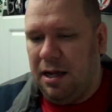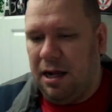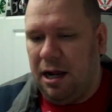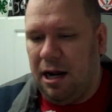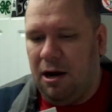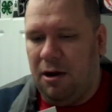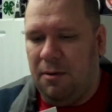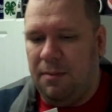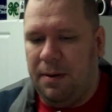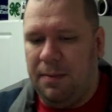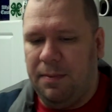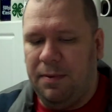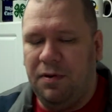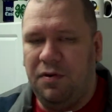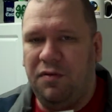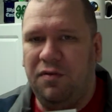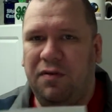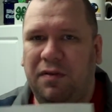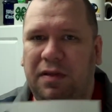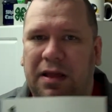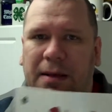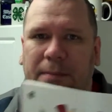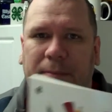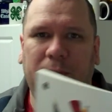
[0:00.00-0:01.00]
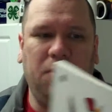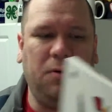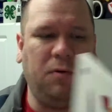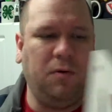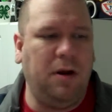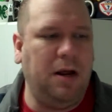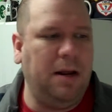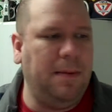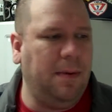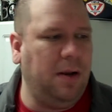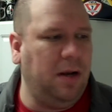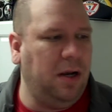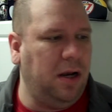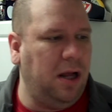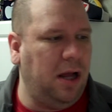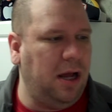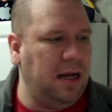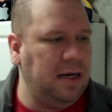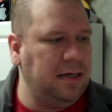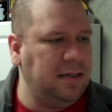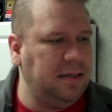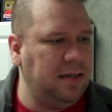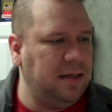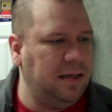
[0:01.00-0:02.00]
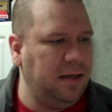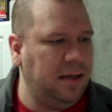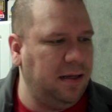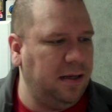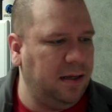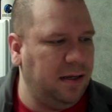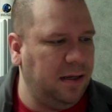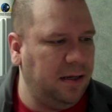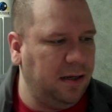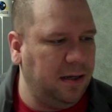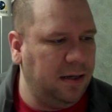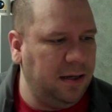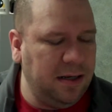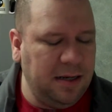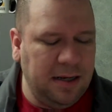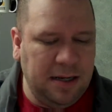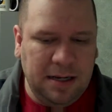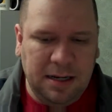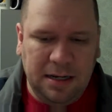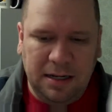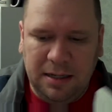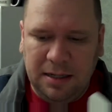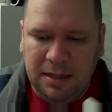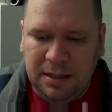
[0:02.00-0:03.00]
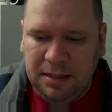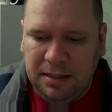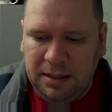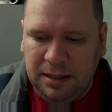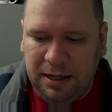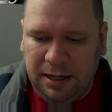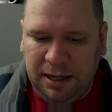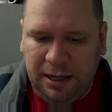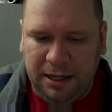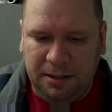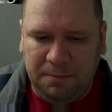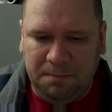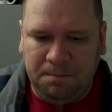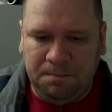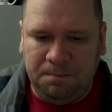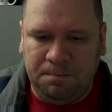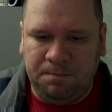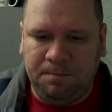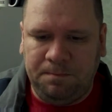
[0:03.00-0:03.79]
I remember using that program a lot. A